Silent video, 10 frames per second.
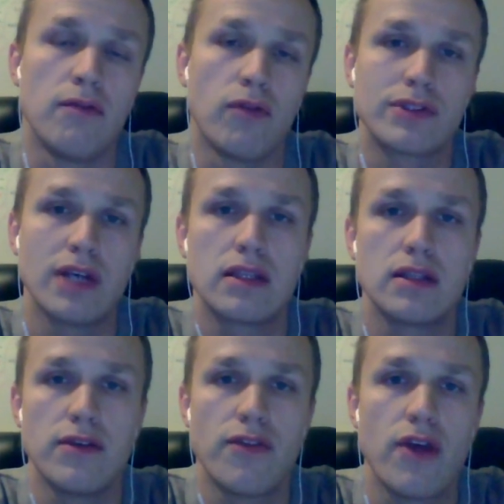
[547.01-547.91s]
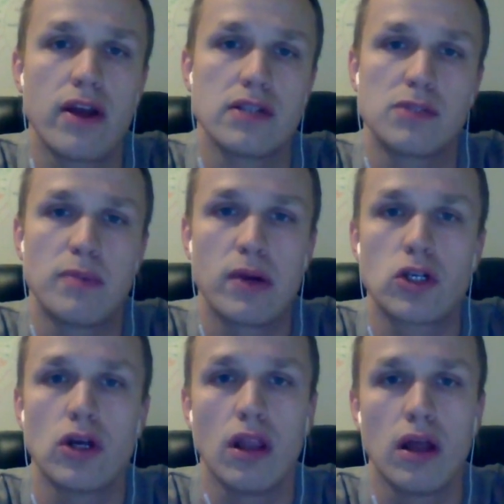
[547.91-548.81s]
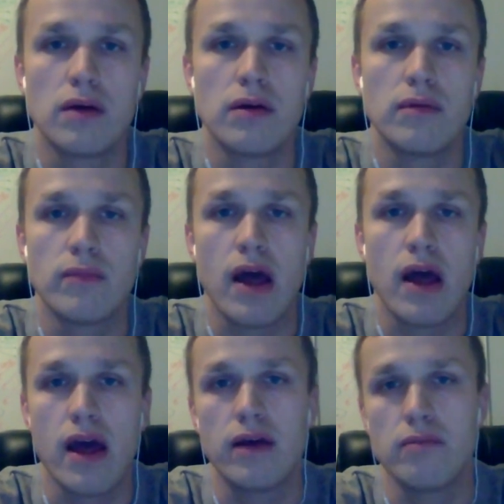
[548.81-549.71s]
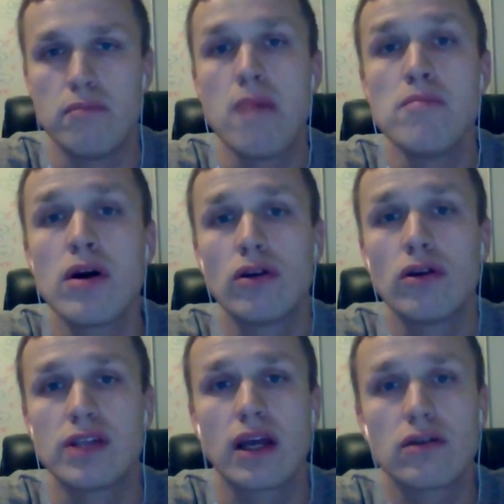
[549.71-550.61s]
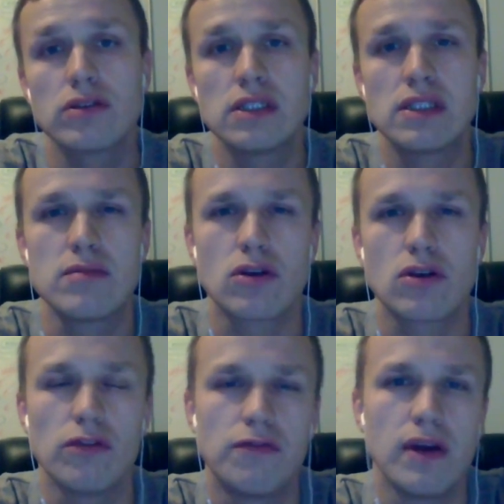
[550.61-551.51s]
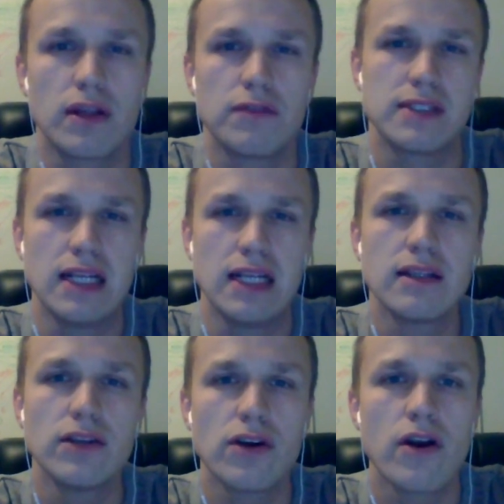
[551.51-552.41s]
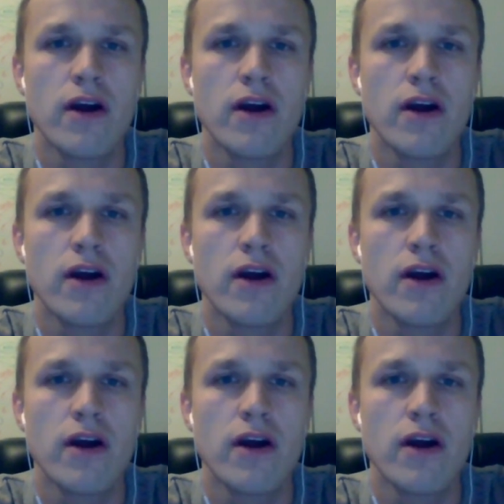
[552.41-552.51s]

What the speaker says: For that, there is a special member on the ecosystem. It's called fiat facilitator.